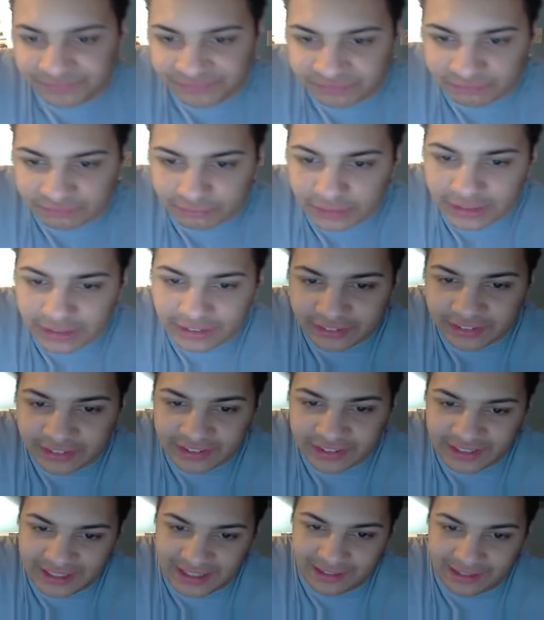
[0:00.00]
What else
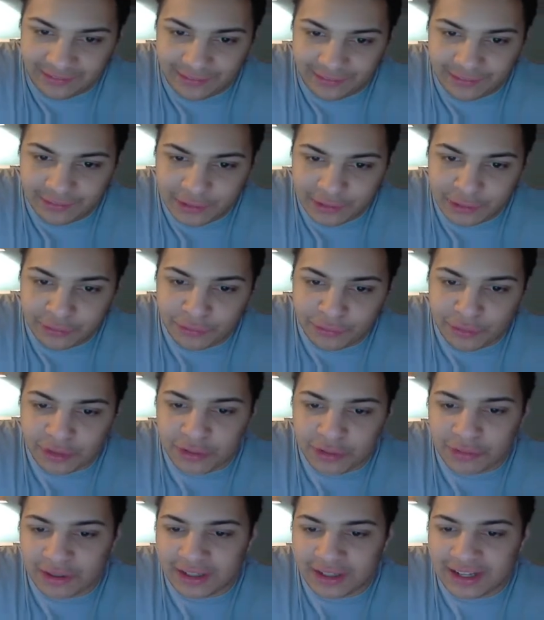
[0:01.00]
do they have? Ooh,
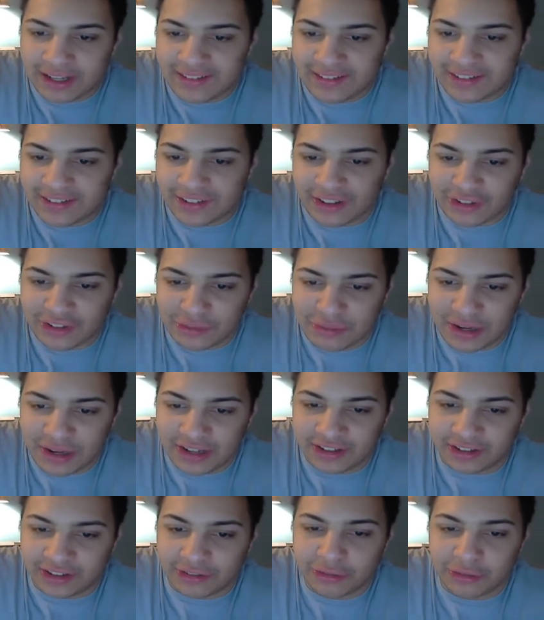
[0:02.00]
41 cases on
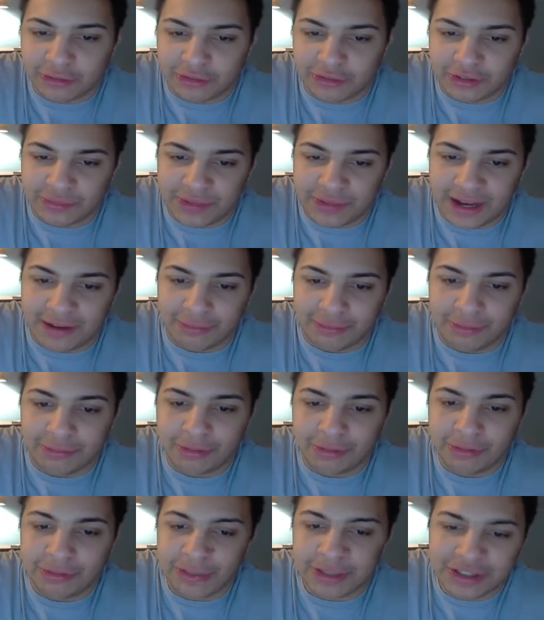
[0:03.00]
Japan on cruise ship. Yeah,
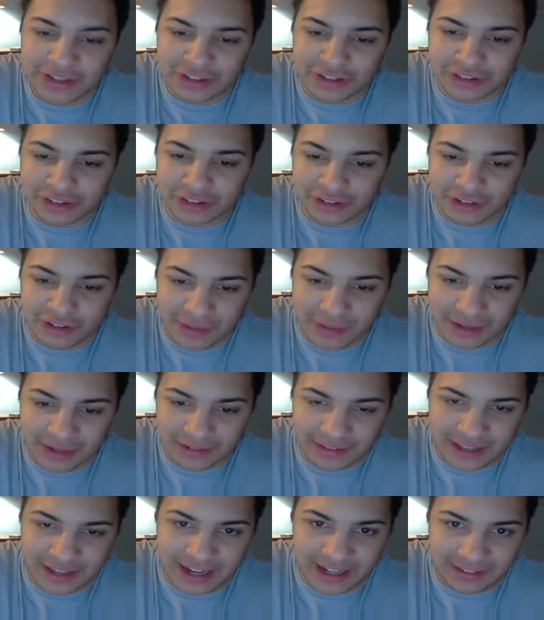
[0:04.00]
we just learned
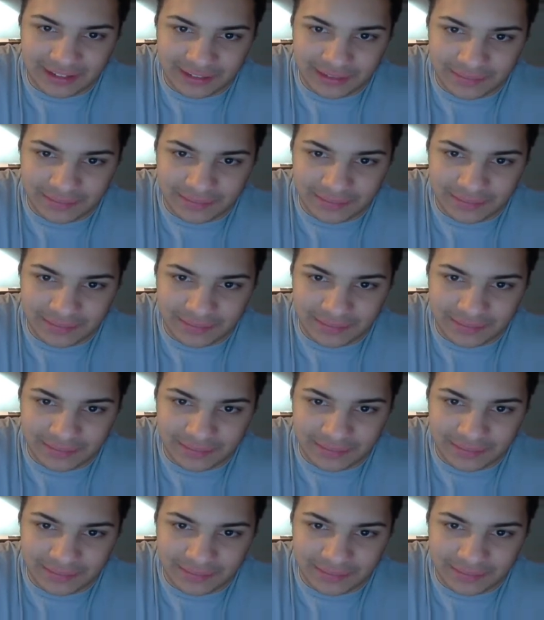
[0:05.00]
about that.